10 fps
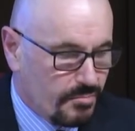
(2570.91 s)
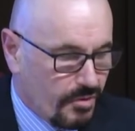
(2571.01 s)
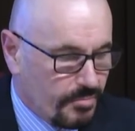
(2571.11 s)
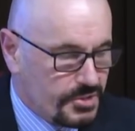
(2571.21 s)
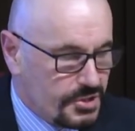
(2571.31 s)

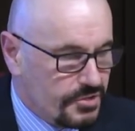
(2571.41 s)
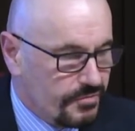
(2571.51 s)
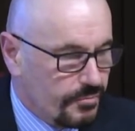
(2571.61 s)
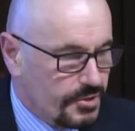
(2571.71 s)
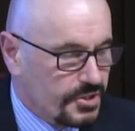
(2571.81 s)
proposition
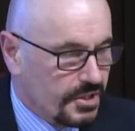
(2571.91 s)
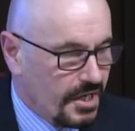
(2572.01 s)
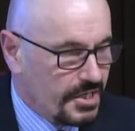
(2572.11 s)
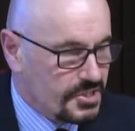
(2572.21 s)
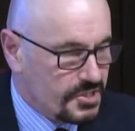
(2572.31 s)
for which the
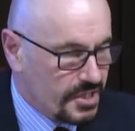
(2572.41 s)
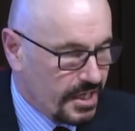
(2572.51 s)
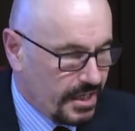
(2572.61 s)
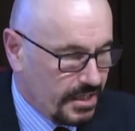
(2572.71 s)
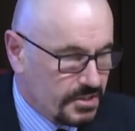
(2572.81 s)
case
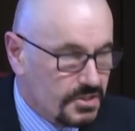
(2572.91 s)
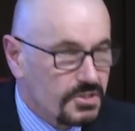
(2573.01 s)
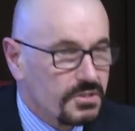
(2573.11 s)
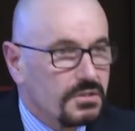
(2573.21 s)
stands,